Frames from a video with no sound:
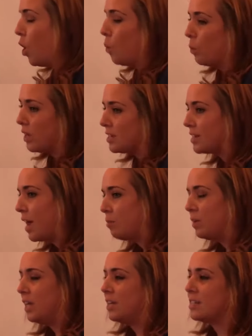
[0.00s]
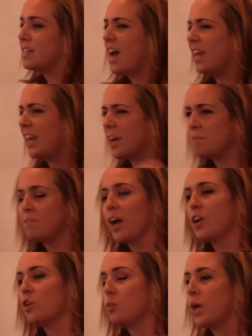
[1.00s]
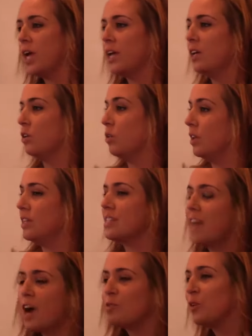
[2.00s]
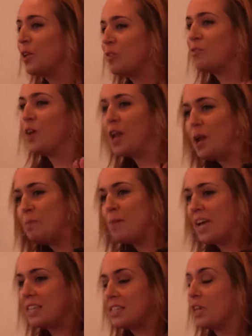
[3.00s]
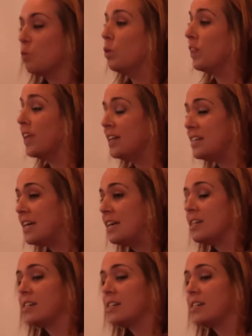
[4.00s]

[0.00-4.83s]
What does that mean? It's not like a fighter wing, you know, it's not really fun and amazing. What they did